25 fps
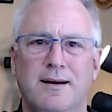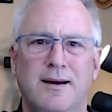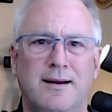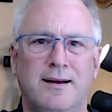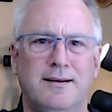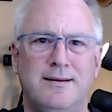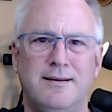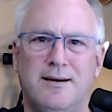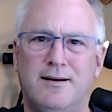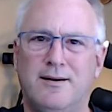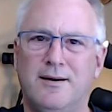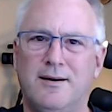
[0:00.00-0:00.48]

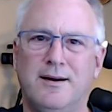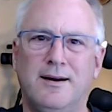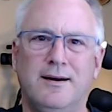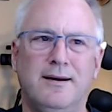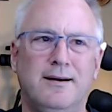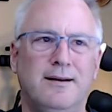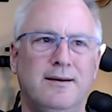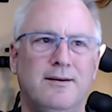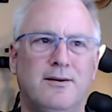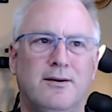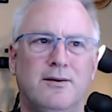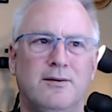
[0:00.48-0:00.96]
at
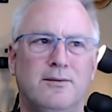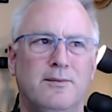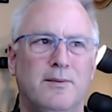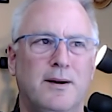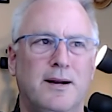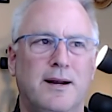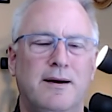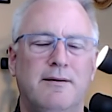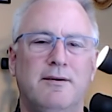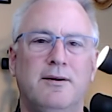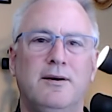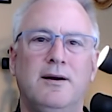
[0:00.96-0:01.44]
Target or
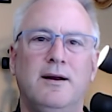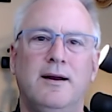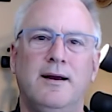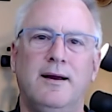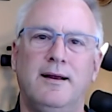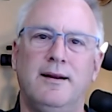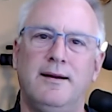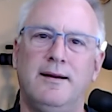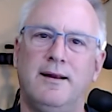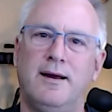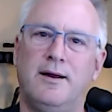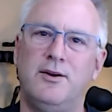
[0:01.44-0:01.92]
whatever,
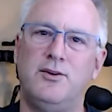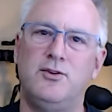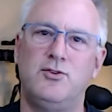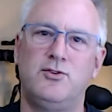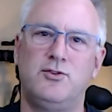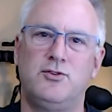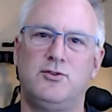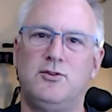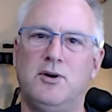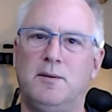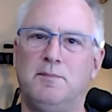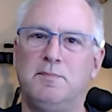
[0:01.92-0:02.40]
and I
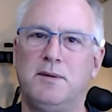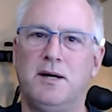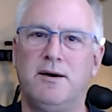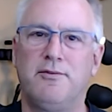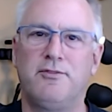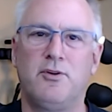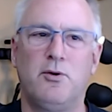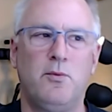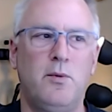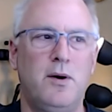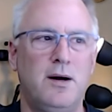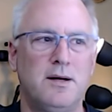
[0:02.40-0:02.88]
dropped off
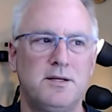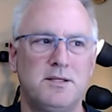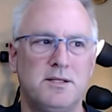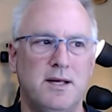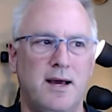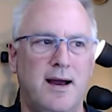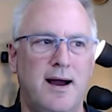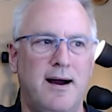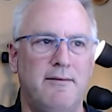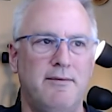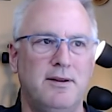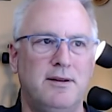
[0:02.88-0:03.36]
the watch to
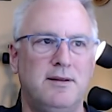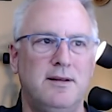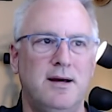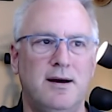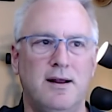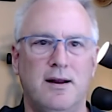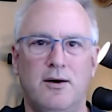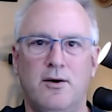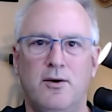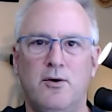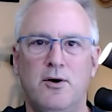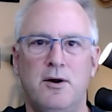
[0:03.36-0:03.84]
have it
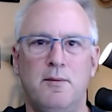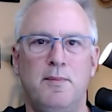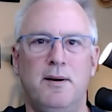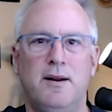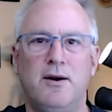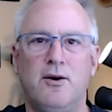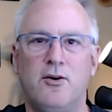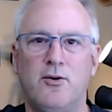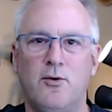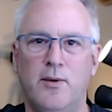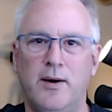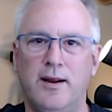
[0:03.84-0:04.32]
done. It would have been a
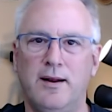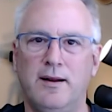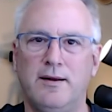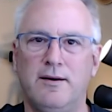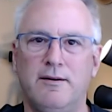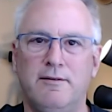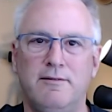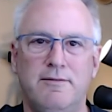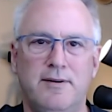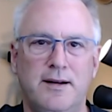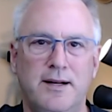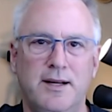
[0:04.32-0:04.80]
great
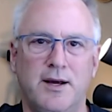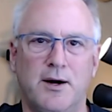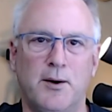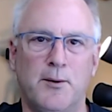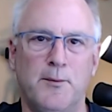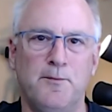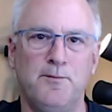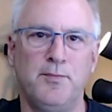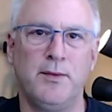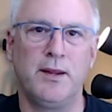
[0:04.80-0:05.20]
little video.